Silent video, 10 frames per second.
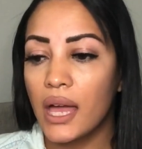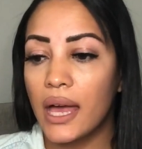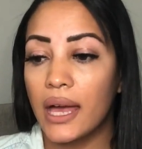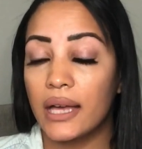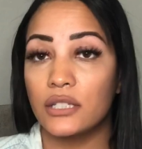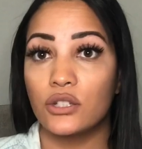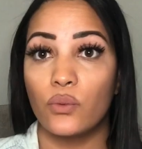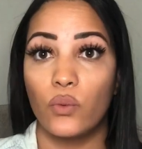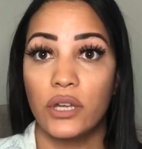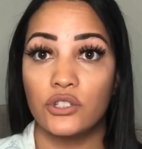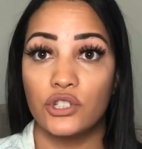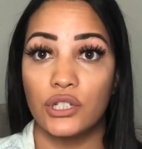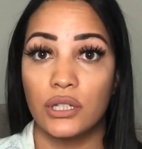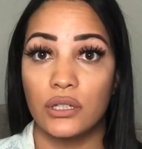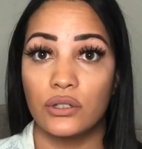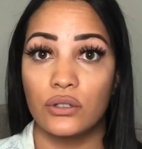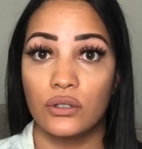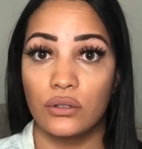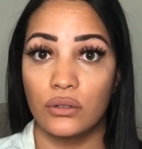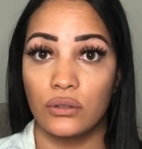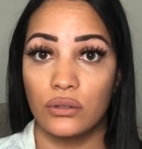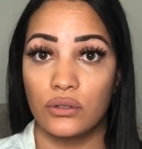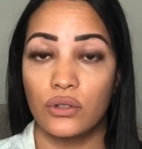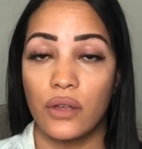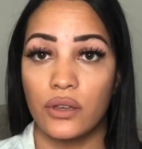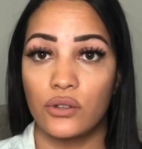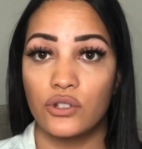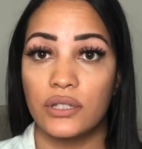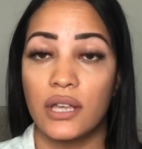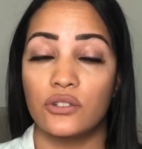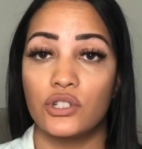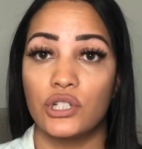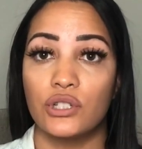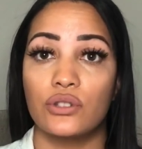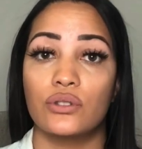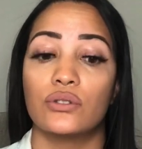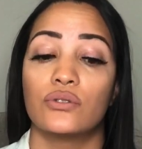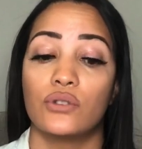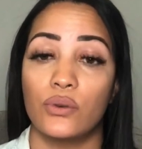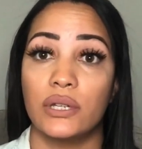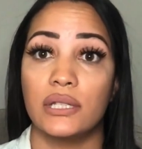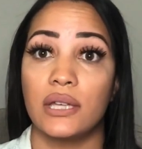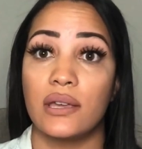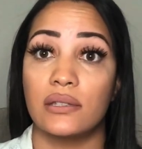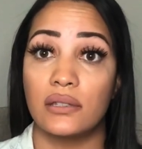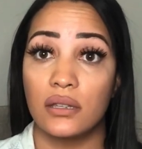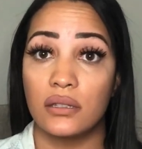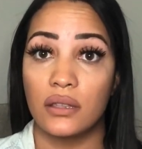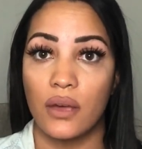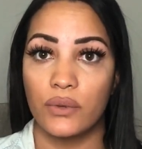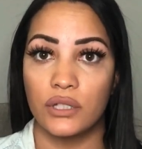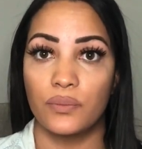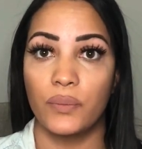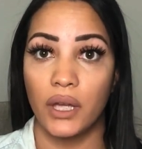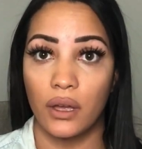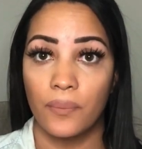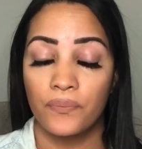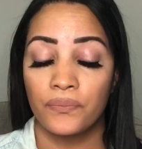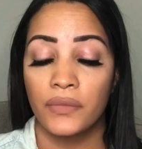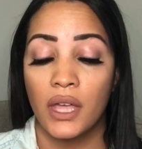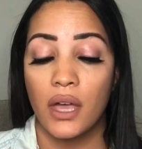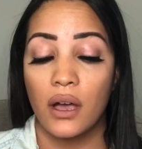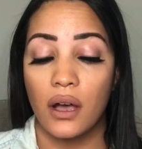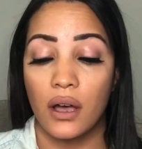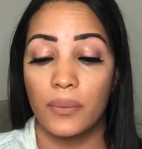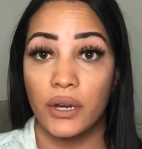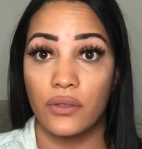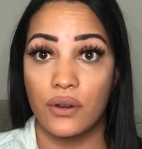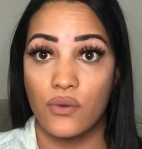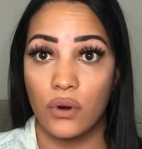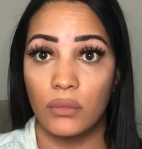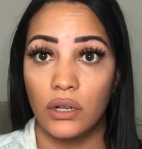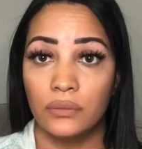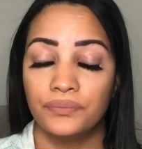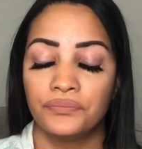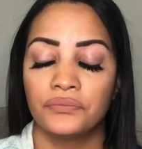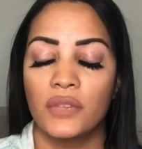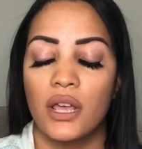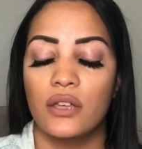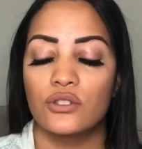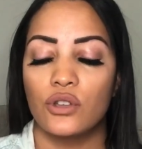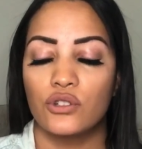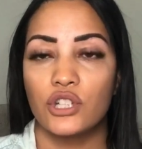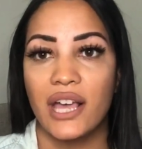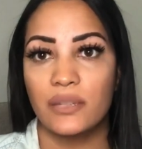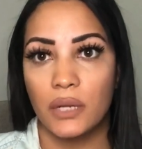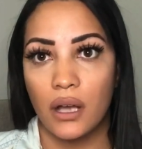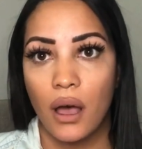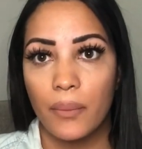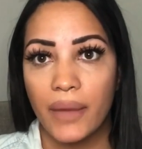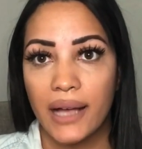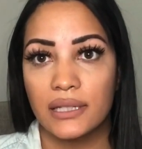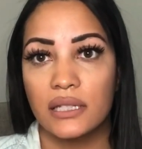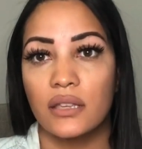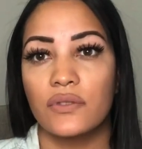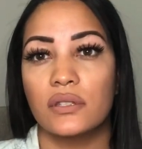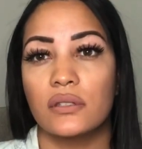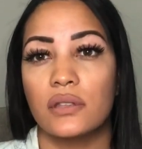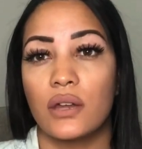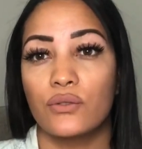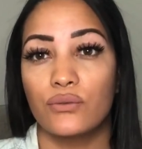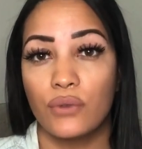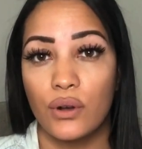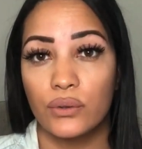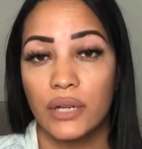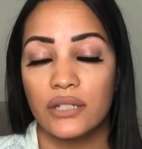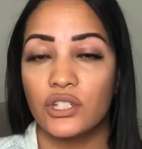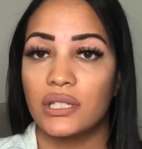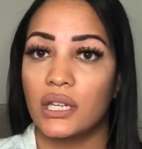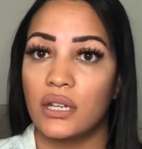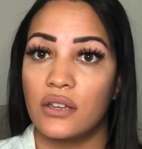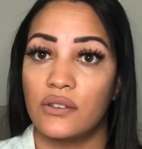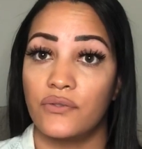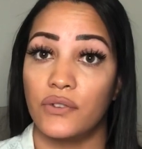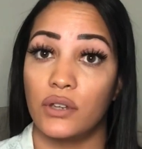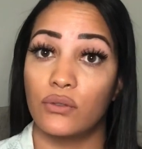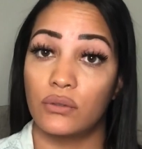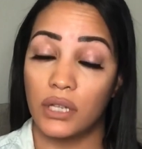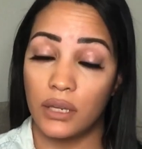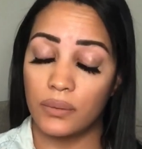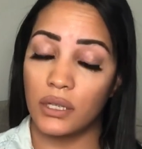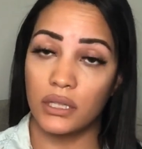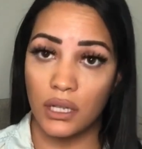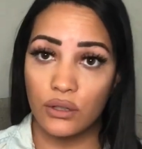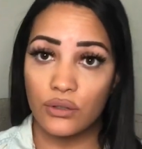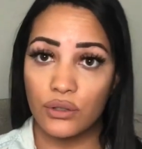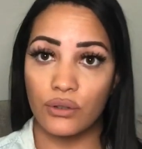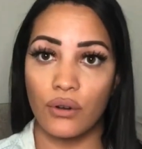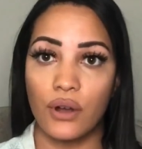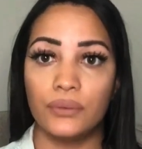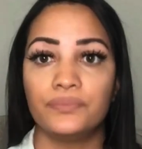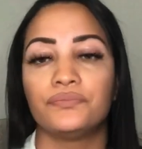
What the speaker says: And when she saw the ultrasound, she noticed a cyst that was bigger than normal. So she asked me to come back to see if the cyst had grown, and she said if it continues to grow,